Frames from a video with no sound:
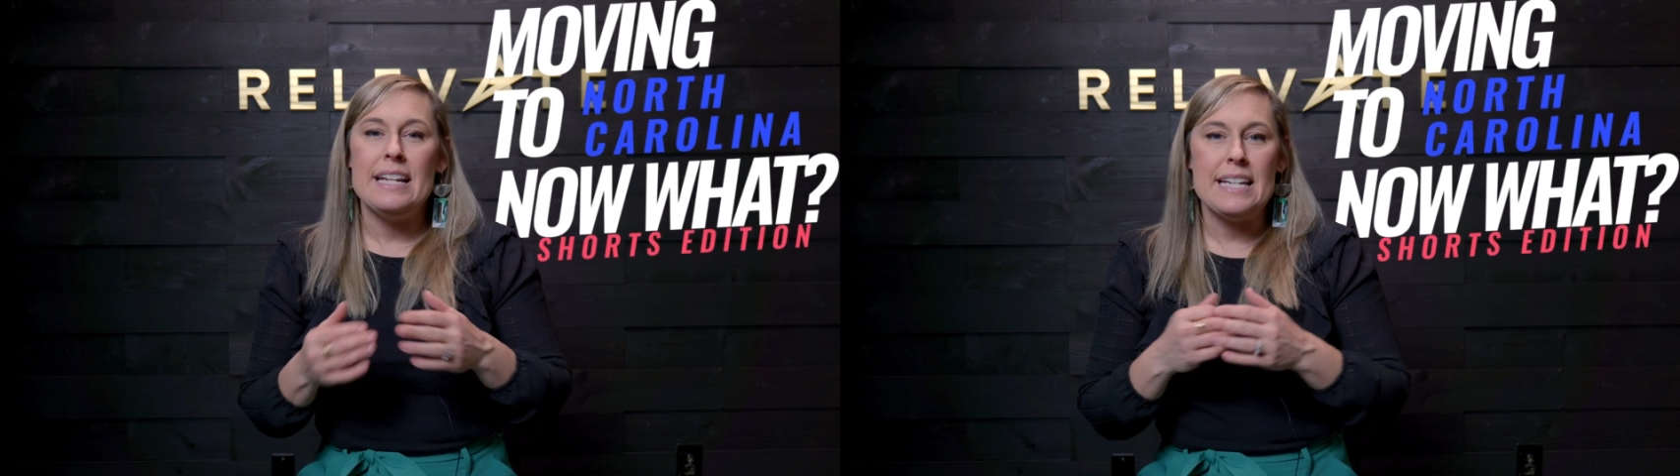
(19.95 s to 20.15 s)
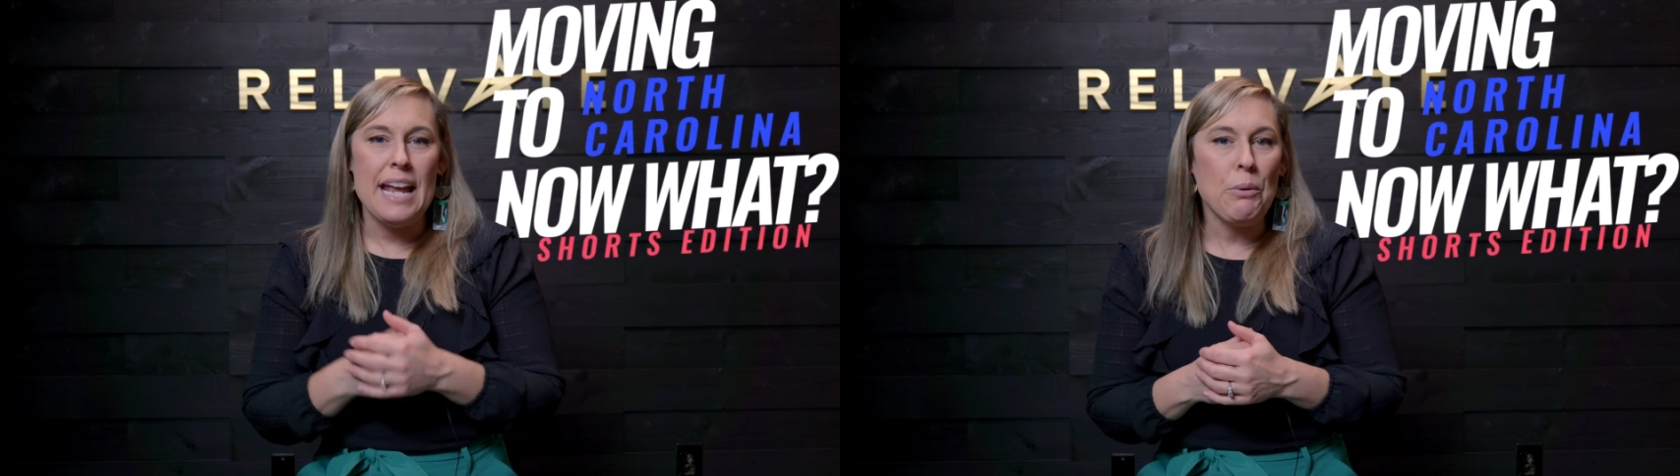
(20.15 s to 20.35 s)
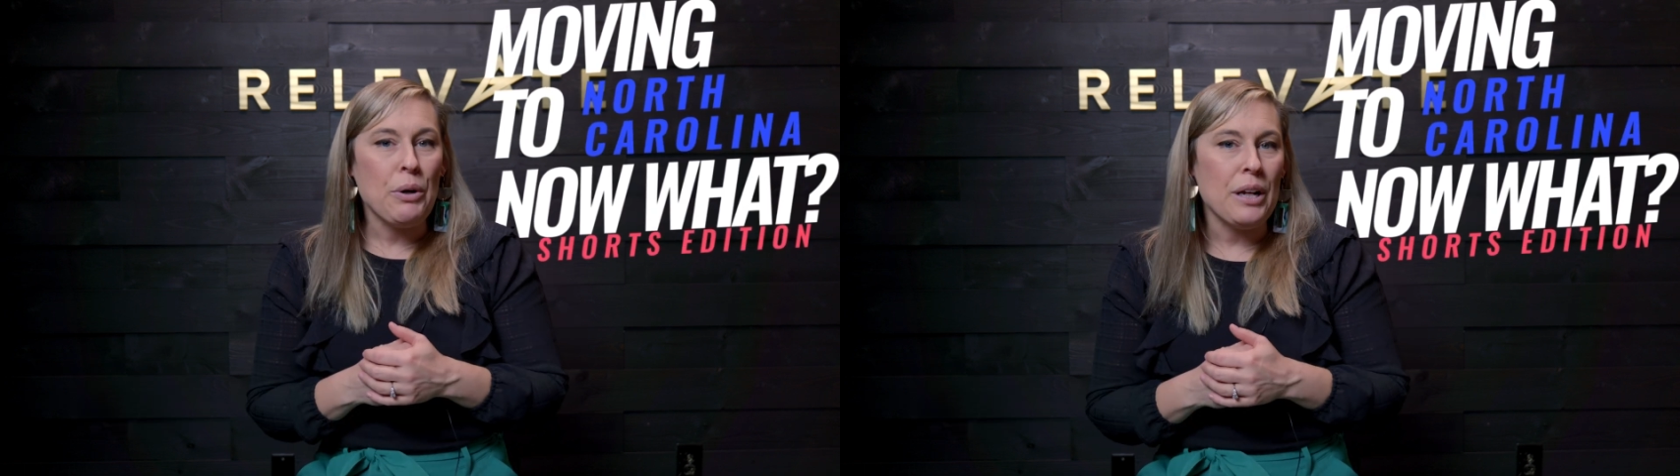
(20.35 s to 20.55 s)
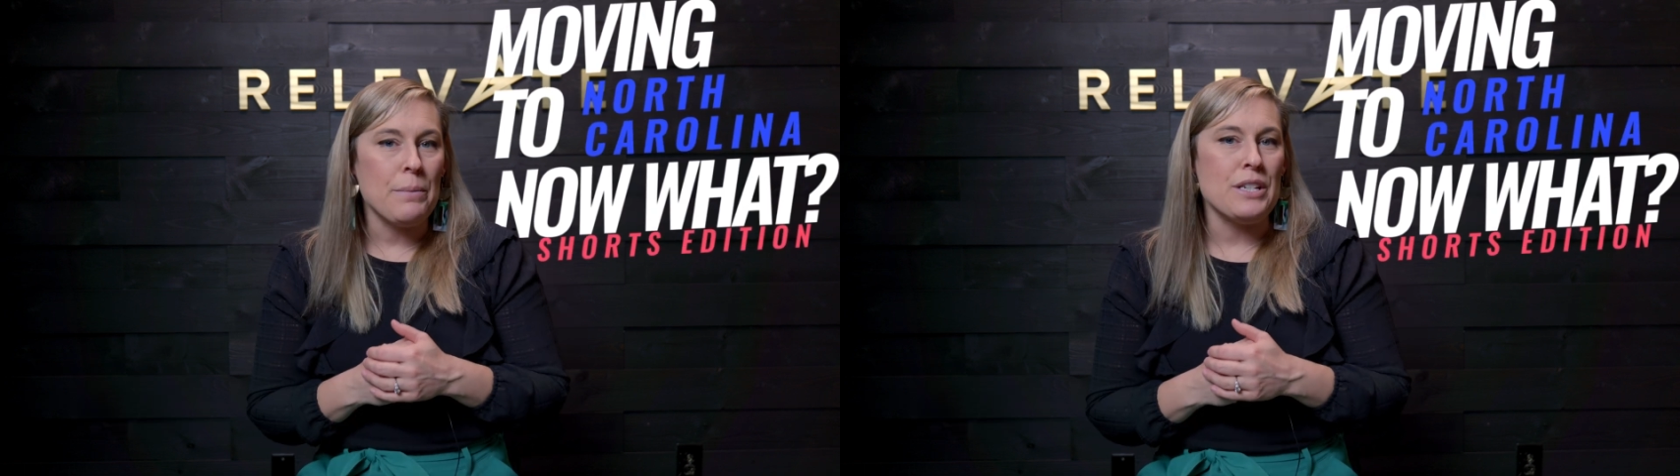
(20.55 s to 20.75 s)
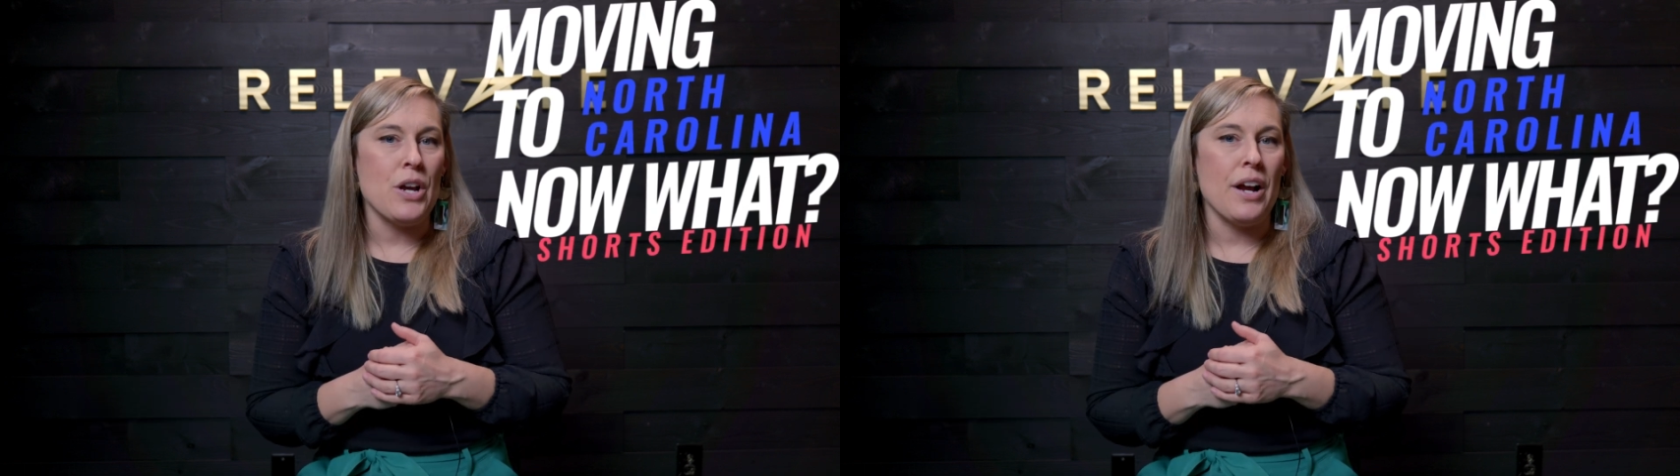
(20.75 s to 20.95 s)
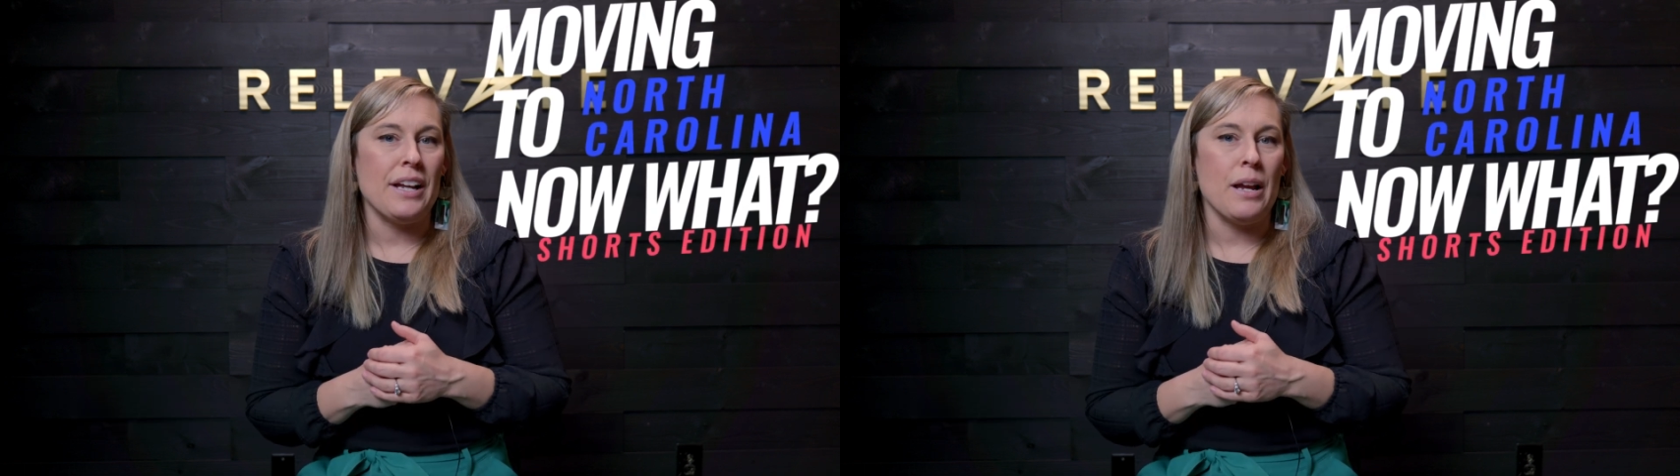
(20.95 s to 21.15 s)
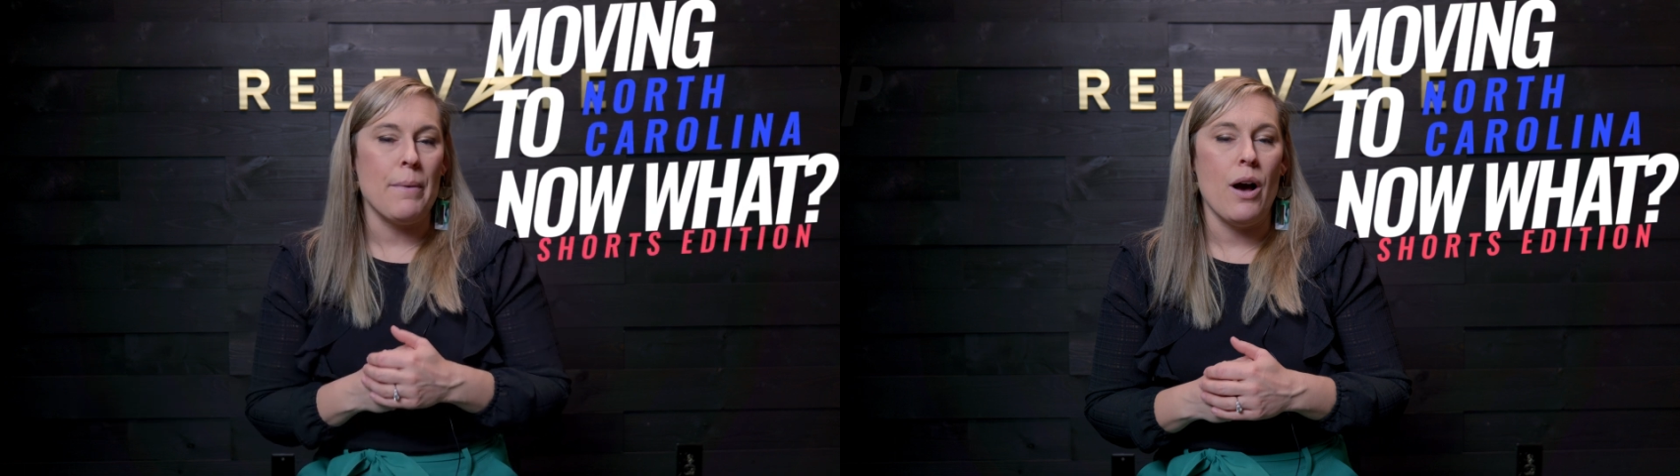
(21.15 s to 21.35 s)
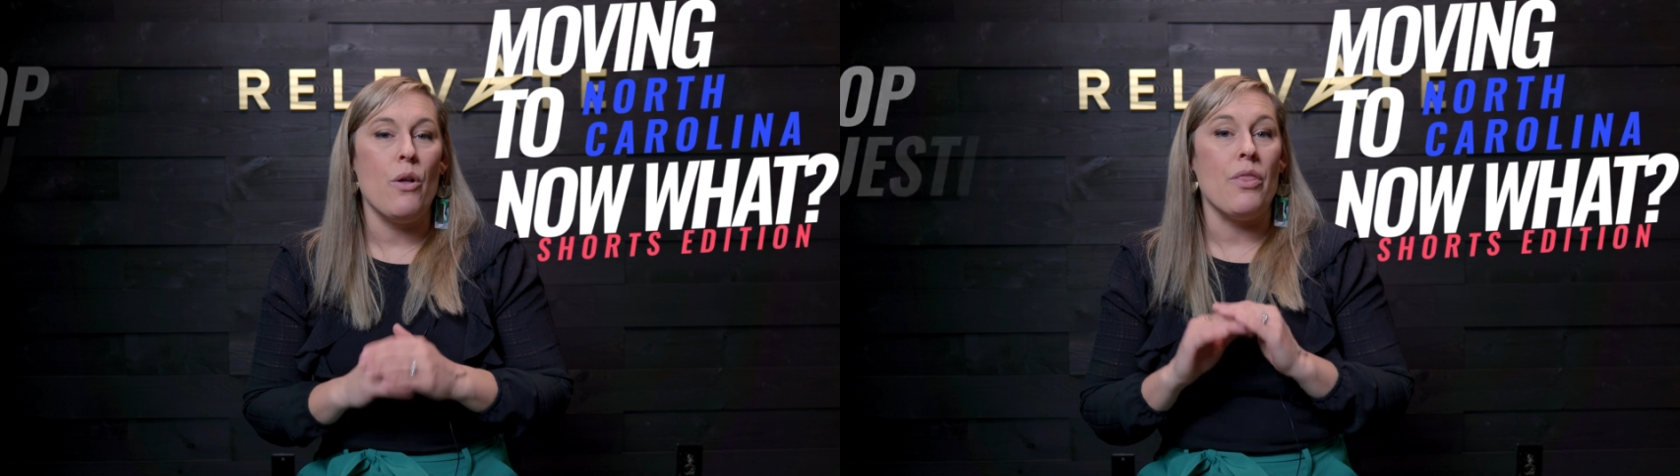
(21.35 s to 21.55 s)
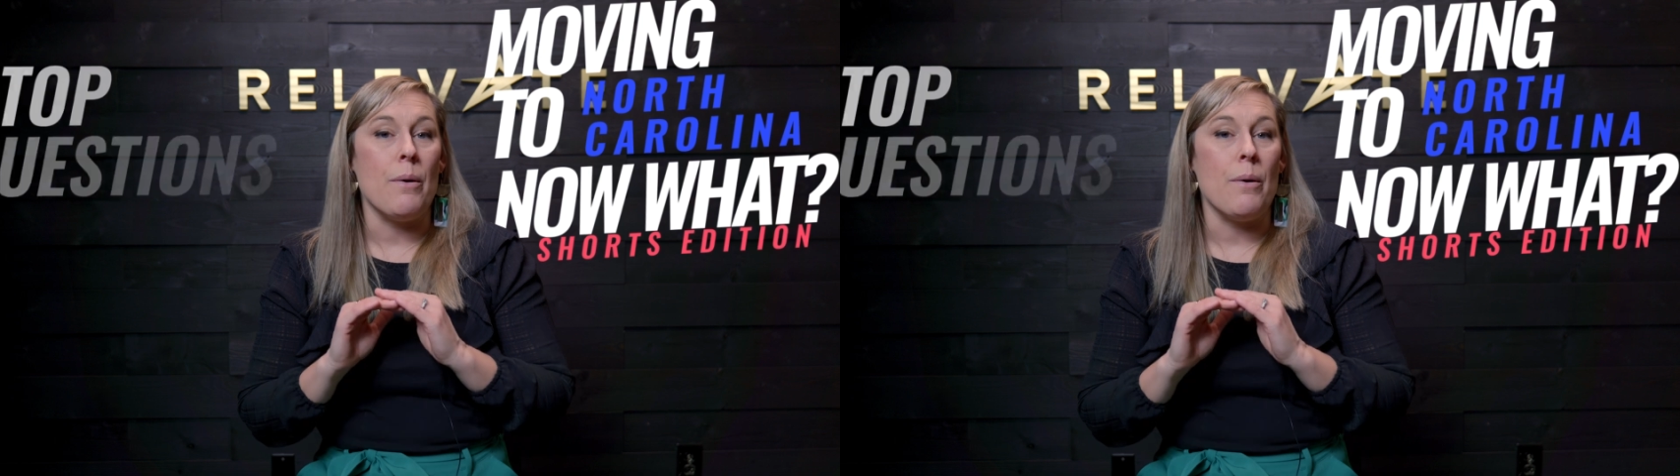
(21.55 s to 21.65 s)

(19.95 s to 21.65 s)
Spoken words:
Today we're going to be talking about